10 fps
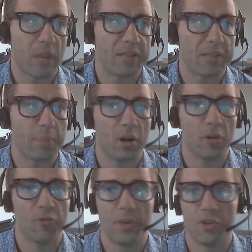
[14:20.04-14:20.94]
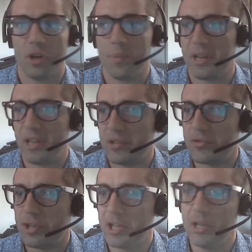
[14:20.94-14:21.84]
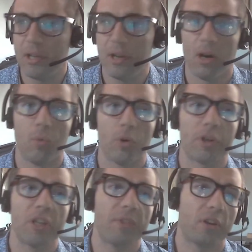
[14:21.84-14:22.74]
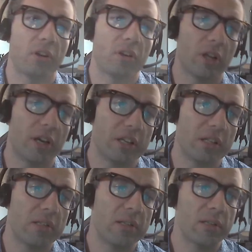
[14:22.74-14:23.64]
As a part of my job at Esri, working with our clients,